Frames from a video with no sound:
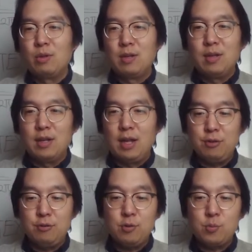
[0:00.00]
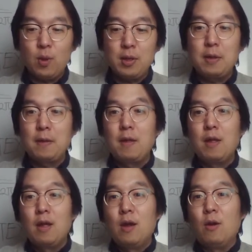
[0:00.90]
I use what?
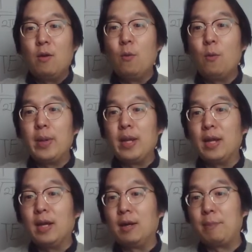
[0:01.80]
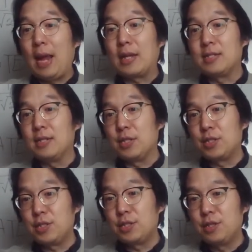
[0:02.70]
Omega, backslash,